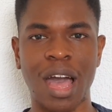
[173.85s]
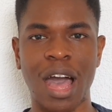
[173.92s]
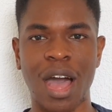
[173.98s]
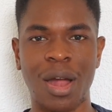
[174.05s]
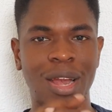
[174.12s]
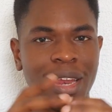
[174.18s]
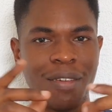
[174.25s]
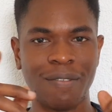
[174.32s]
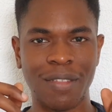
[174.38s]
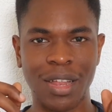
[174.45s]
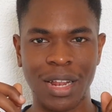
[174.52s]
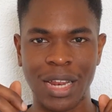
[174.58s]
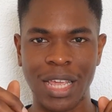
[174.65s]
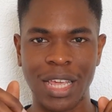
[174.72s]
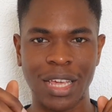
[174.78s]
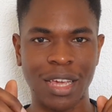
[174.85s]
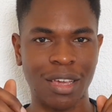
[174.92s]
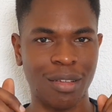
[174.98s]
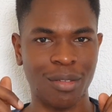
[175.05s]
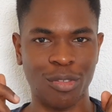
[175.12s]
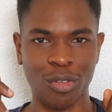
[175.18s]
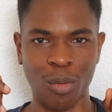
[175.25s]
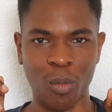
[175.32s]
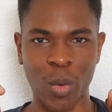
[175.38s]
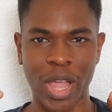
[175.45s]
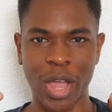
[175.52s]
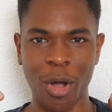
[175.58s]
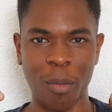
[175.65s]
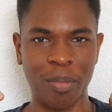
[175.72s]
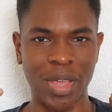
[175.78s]
I'll leave the link
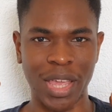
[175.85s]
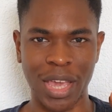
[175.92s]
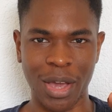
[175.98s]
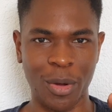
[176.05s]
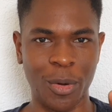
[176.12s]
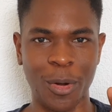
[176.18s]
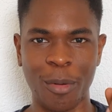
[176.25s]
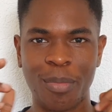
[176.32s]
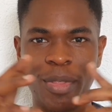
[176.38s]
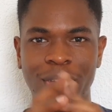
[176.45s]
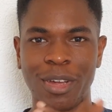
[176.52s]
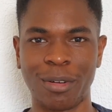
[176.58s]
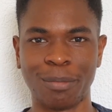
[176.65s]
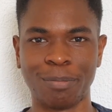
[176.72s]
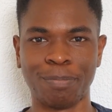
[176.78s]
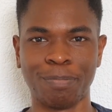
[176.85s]
somewhere up here or up there.